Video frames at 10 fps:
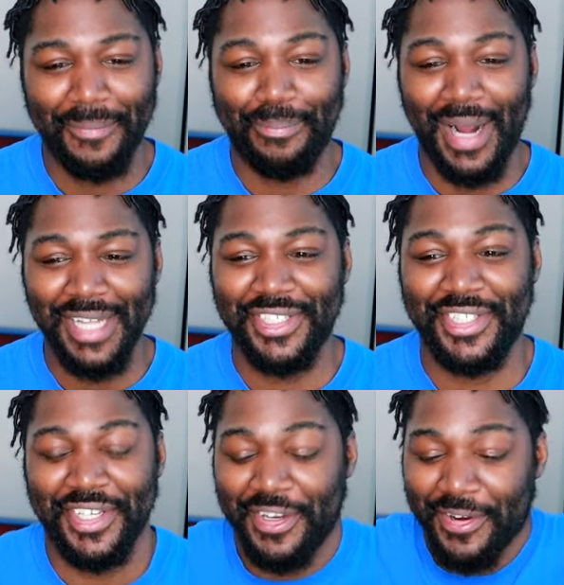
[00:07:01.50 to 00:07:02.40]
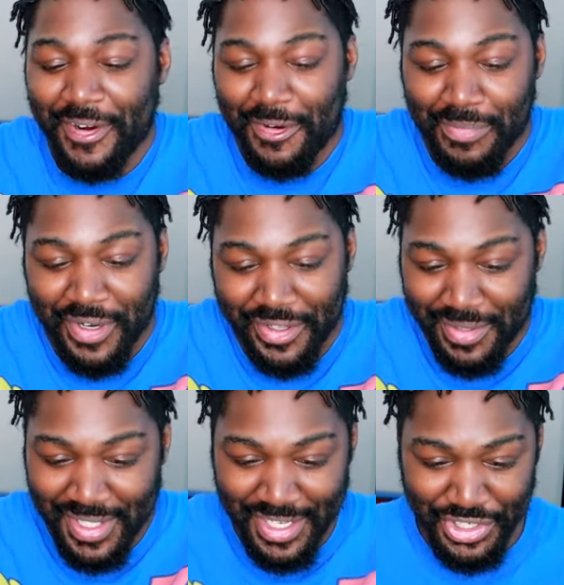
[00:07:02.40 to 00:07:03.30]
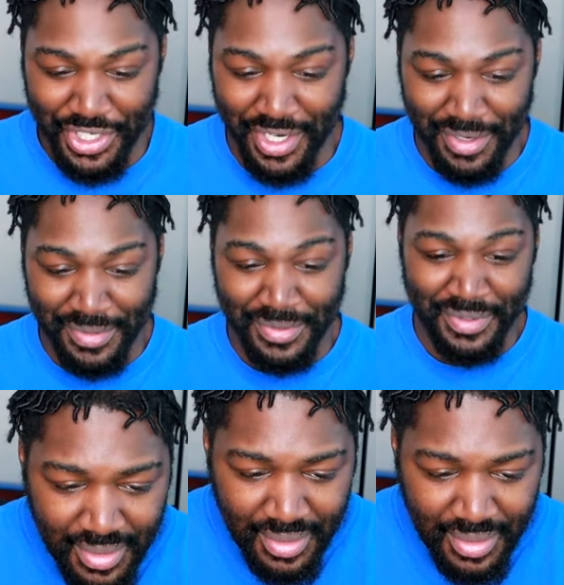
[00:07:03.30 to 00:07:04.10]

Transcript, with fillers: a botched girl, brother, with that shit on.